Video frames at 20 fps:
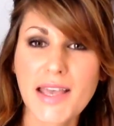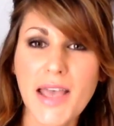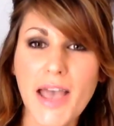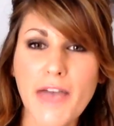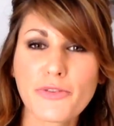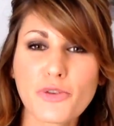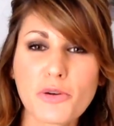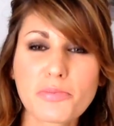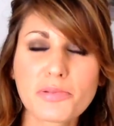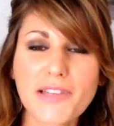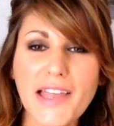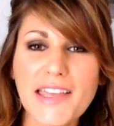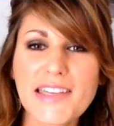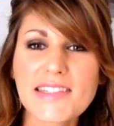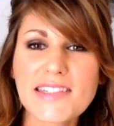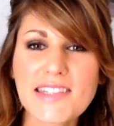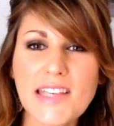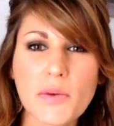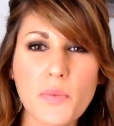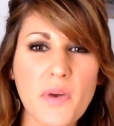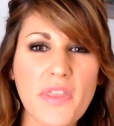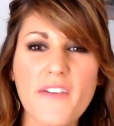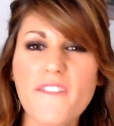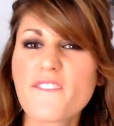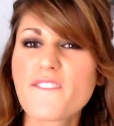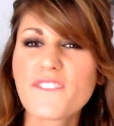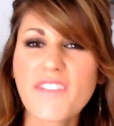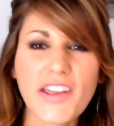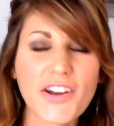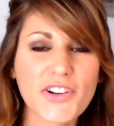and replace it with a
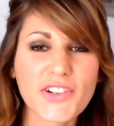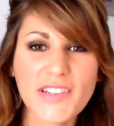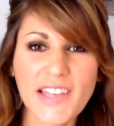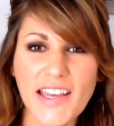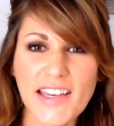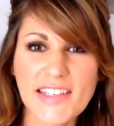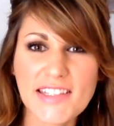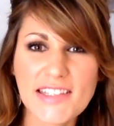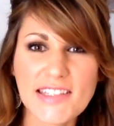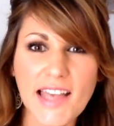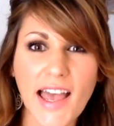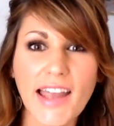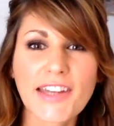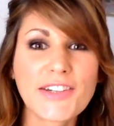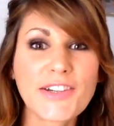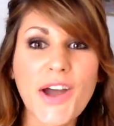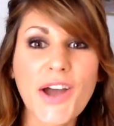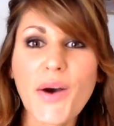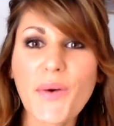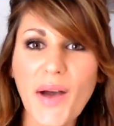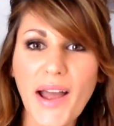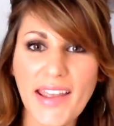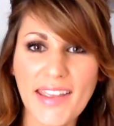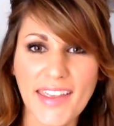fearless I know I